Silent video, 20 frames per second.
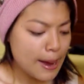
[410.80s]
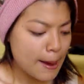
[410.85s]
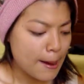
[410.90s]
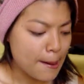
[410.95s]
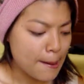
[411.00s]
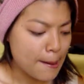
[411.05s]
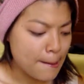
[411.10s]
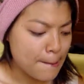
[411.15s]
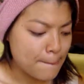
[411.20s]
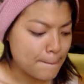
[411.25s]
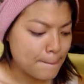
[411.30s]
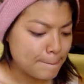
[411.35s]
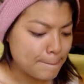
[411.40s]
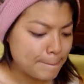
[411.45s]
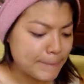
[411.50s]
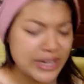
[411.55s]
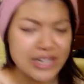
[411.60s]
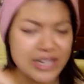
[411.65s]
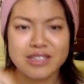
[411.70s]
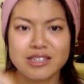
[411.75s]

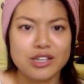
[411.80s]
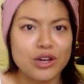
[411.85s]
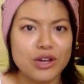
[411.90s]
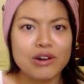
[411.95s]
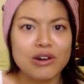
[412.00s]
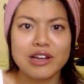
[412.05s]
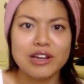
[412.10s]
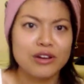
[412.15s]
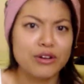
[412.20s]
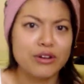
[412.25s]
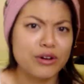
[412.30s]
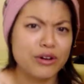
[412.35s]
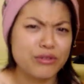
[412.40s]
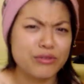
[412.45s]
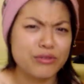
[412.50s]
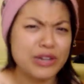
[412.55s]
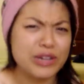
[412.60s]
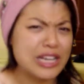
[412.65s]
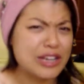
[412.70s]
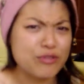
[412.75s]
But it's totally
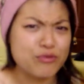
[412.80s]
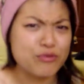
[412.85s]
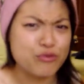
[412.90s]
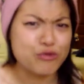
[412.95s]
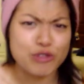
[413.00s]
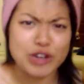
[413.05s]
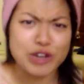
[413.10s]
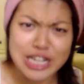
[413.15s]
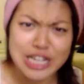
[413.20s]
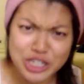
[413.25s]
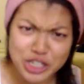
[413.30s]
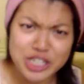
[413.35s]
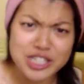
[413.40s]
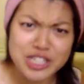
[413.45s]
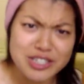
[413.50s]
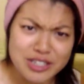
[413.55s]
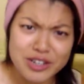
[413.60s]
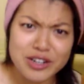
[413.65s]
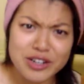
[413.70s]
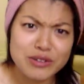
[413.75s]
not really
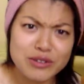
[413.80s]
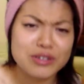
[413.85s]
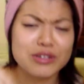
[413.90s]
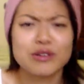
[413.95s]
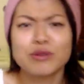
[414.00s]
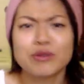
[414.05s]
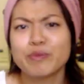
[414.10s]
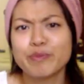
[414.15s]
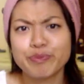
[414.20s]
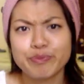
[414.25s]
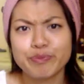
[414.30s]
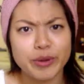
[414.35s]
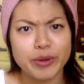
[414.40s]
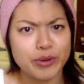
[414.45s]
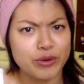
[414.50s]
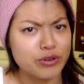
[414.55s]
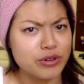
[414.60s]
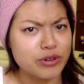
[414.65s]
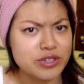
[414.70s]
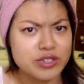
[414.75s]
religious, you know, so
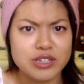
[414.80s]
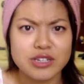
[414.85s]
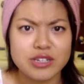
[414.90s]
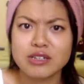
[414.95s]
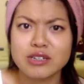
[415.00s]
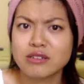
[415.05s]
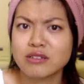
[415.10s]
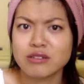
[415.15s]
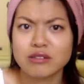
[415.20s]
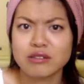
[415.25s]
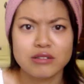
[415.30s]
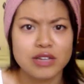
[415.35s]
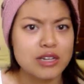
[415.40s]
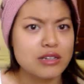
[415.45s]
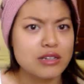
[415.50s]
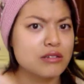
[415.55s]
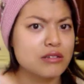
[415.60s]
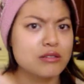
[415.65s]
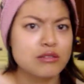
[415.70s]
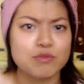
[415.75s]
Christians and
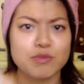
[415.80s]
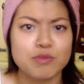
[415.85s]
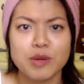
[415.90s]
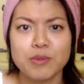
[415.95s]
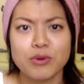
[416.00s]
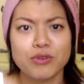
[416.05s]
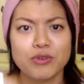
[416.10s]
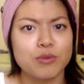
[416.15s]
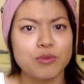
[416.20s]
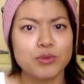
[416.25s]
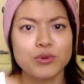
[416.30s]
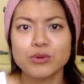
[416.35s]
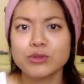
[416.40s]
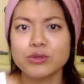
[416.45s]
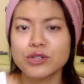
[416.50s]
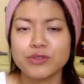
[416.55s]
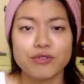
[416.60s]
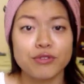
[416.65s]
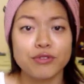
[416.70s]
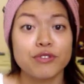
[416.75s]
Hindus and people from all
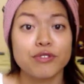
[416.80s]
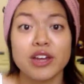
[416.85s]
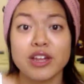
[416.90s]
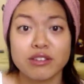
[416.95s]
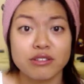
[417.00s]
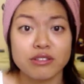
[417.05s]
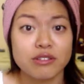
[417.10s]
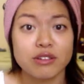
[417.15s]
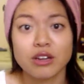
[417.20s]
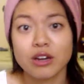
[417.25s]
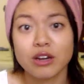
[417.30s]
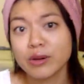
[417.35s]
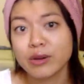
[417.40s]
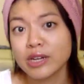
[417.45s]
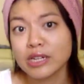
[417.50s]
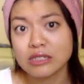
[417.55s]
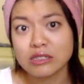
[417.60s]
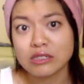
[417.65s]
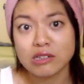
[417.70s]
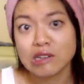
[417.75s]
different faiths are
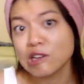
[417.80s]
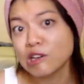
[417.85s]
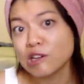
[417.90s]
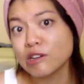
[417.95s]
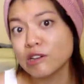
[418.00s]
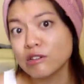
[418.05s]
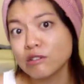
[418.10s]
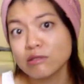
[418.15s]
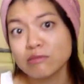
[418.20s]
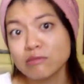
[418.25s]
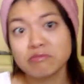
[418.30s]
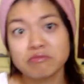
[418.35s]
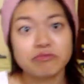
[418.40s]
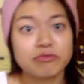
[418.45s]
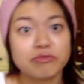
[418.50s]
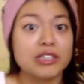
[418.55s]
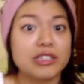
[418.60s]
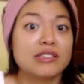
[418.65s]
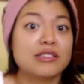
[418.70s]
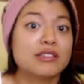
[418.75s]
going to learn
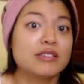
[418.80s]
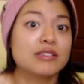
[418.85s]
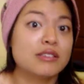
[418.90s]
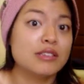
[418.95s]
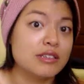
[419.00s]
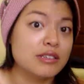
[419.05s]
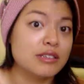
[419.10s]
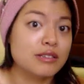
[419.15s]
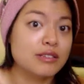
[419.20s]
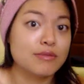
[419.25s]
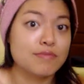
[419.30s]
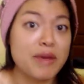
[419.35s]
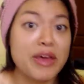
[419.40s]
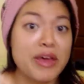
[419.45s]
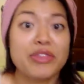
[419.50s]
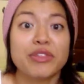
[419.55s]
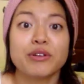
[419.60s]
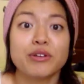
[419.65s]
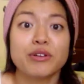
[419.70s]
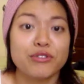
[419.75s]
this
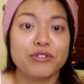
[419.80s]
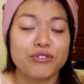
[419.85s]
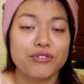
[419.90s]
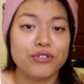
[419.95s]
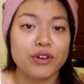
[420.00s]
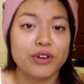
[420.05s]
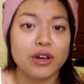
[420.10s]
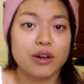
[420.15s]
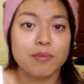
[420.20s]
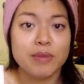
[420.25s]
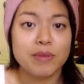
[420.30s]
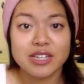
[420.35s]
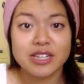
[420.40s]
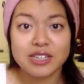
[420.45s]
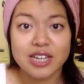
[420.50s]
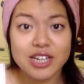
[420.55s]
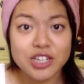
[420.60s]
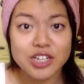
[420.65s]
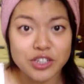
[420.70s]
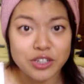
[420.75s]
method of
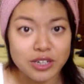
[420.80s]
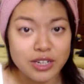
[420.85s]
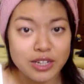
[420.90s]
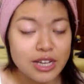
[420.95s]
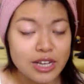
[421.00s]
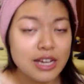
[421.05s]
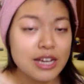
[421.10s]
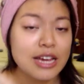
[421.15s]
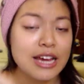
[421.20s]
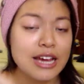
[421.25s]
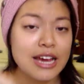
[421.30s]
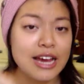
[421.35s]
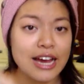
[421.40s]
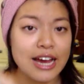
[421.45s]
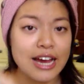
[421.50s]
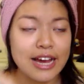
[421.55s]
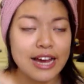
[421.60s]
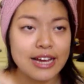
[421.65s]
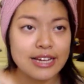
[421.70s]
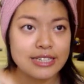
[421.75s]
meditation.
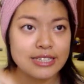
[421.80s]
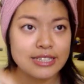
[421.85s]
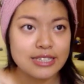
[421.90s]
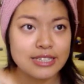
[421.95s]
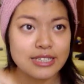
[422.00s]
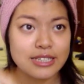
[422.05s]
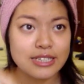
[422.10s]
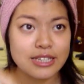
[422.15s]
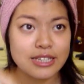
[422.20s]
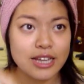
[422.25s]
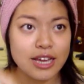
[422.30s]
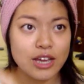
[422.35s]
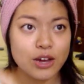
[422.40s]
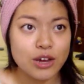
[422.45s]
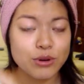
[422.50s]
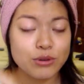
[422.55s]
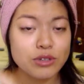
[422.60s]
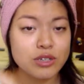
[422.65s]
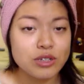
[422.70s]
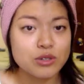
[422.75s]
And they
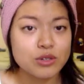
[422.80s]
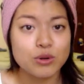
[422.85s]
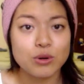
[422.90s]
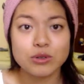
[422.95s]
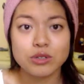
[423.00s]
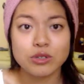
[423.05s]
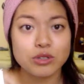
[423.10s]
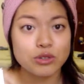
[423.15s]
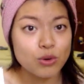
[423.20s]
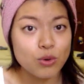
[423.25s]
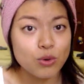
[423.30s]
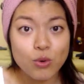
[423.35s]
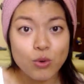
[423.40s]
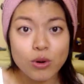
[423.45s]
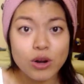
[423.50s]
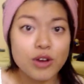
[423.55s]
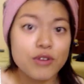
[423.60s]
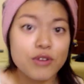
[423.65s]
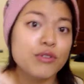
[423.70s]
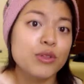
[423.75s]
hold these courses
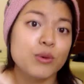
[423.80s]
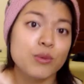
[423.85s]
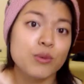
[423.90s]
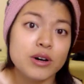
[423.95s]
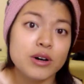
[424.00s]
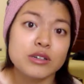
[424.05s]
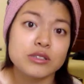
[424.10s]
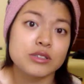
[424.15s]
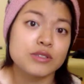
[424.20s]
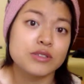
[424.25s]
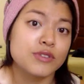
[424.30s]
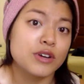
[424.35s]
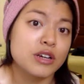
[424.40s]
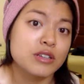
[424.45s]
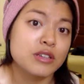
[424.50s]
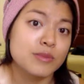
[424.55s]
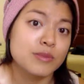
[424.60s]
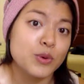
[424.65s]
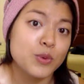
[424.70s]
all over the world, as far as I'm